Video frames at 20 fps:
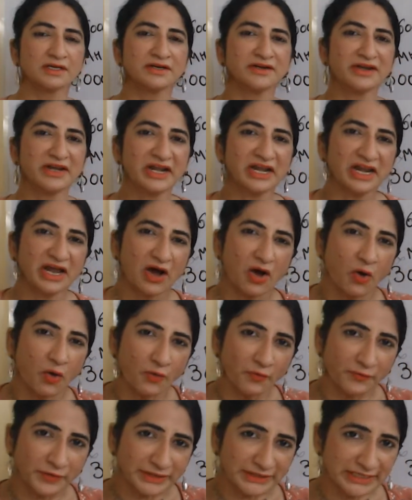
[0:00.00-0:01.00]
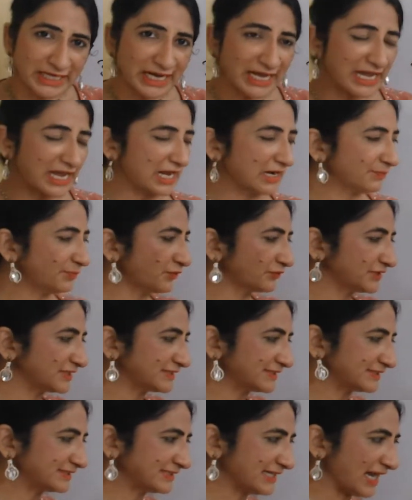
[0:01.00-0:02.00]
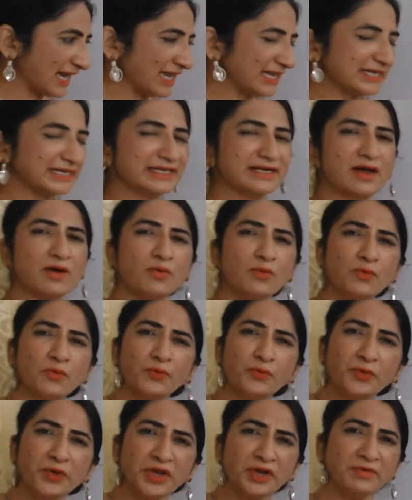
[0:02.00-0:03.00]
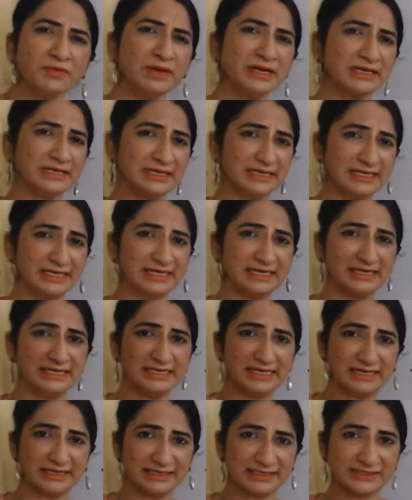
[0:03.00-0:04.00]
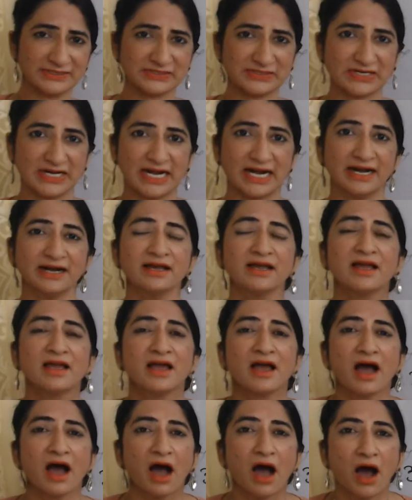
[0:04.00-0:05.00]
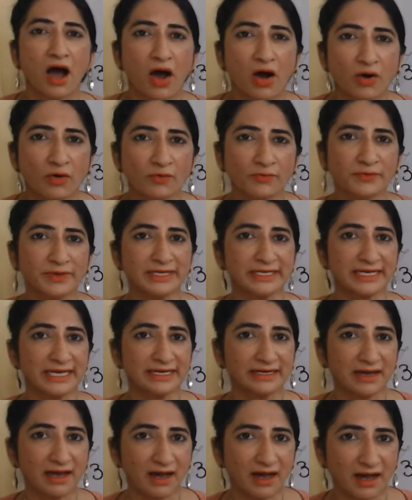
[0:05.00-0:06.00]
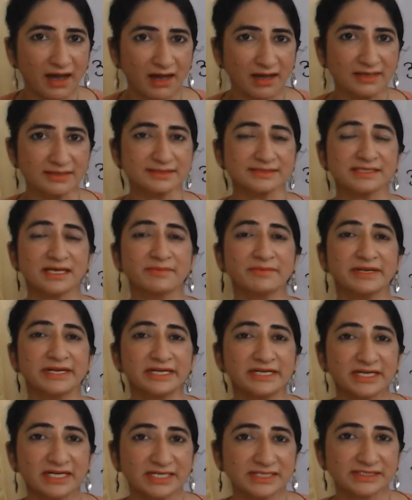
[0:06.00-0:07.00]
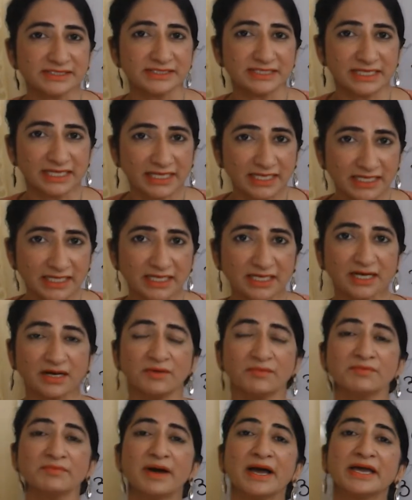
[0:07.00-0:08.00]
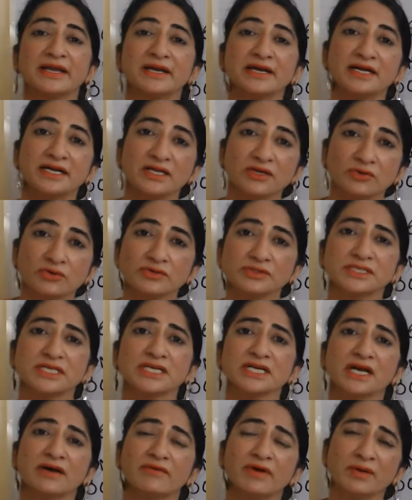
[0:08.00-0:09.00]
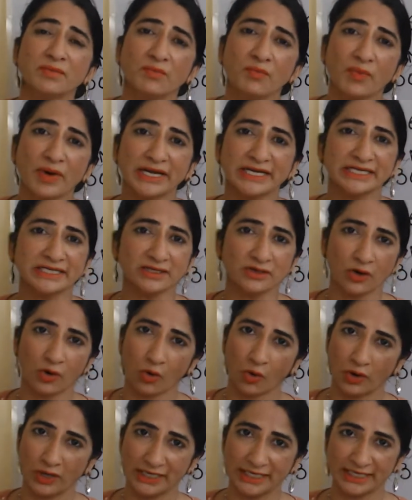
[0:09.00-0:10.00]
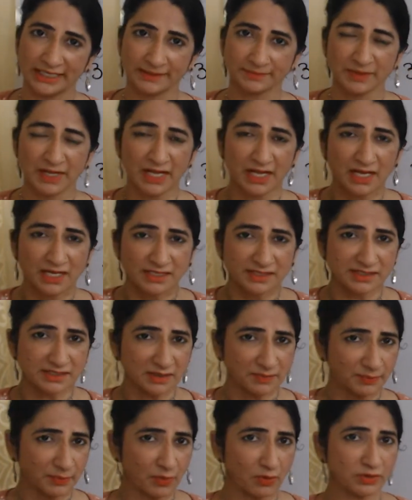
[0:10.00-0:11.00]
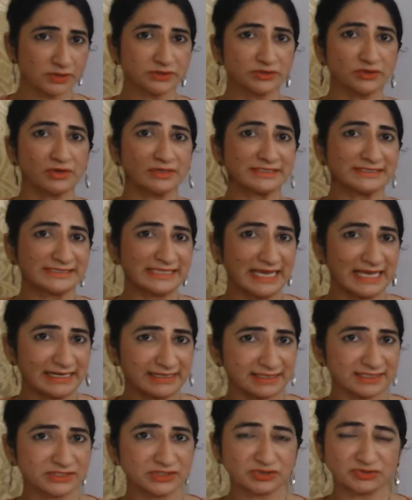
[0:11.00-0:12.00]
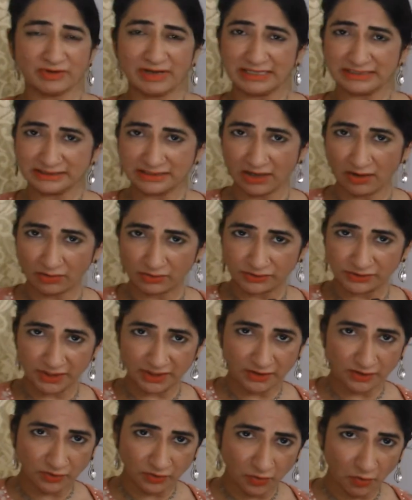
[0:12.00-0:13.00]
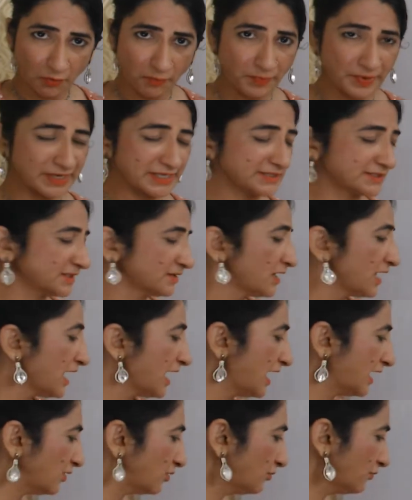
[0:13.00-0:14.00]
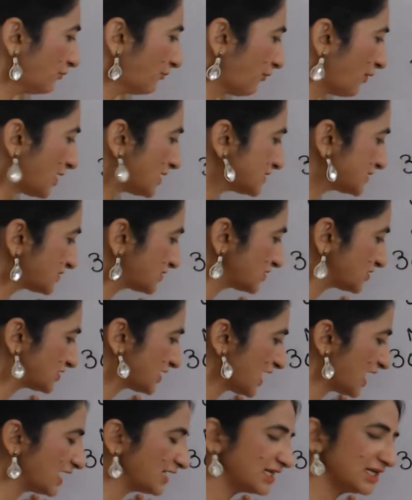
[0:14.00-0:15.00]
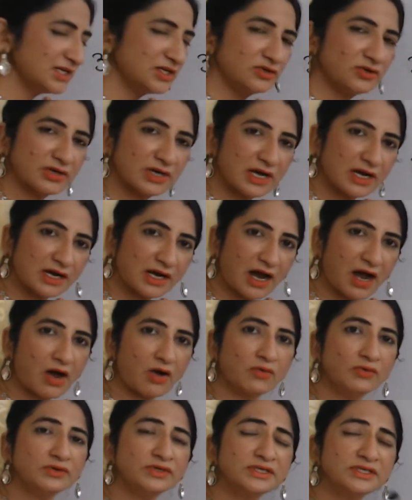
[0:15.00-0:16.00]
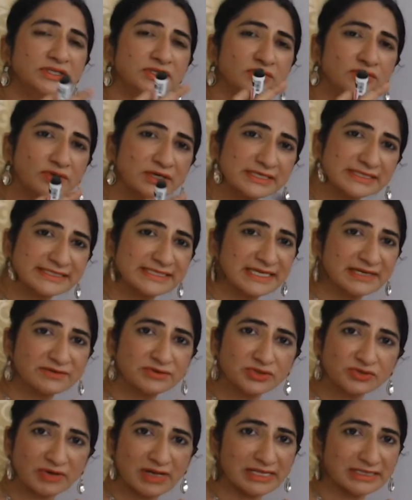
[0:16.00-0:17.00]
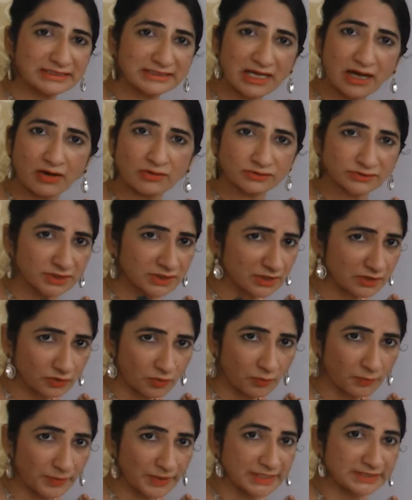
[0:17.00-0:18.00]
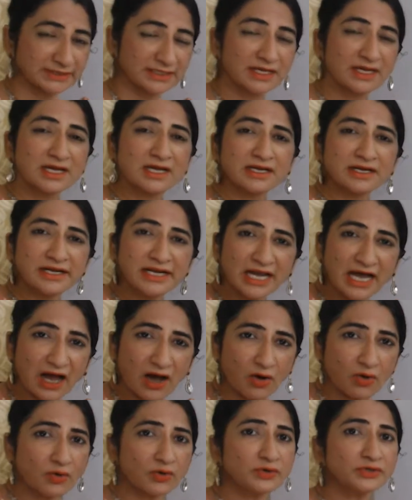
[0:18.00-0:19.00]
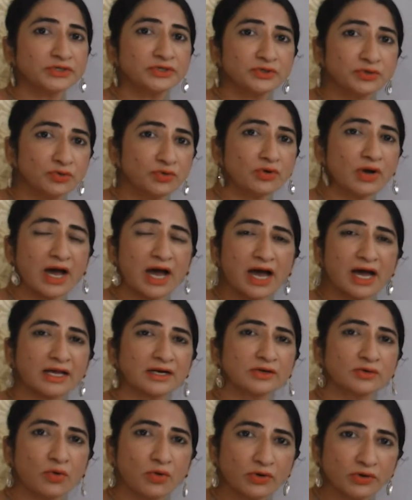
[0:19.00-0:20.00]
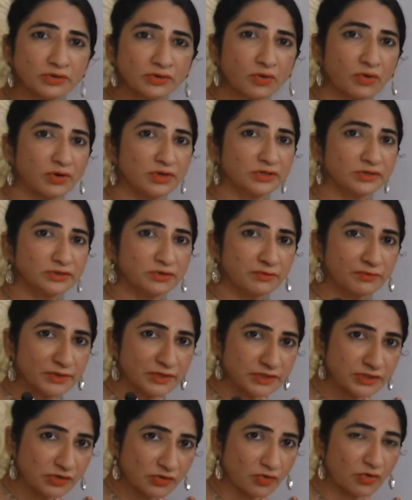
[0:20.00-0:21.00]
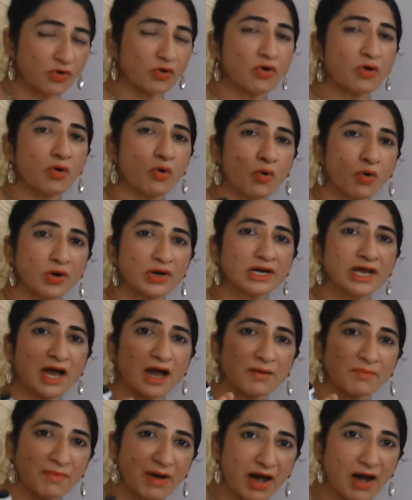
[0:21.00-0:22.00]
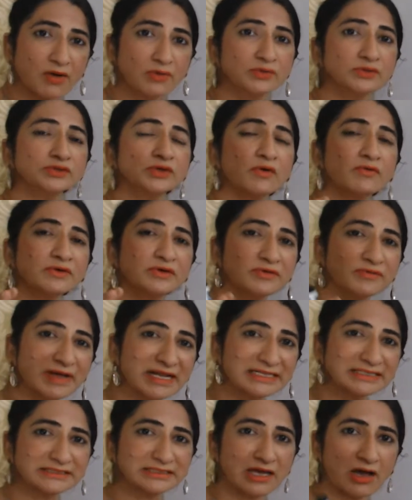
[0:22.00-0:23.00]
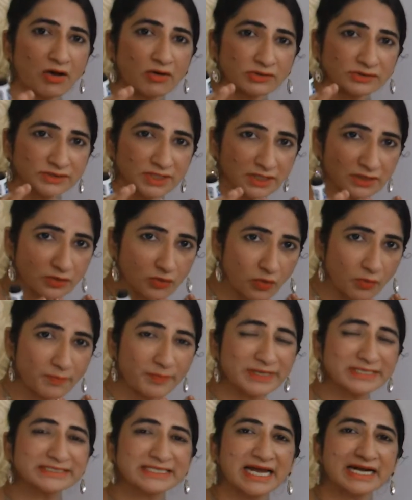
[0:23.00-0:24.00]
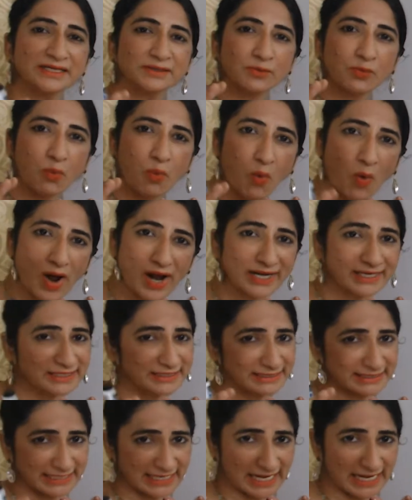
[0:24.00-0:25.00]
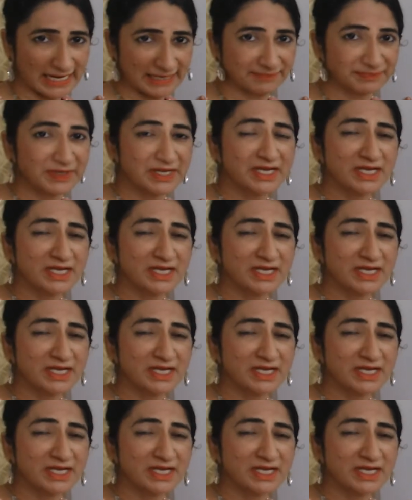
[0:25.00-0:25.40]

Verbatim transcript: Now with the help of this diagram, we will clearly understand how we can earn some interest income by reducing our money holding. Suppose your salary is 12,000 rupees and on 1st Jan in your account you receive 12,000 rupees now you are not going to withdraw whole amount of 12000 rupees at one time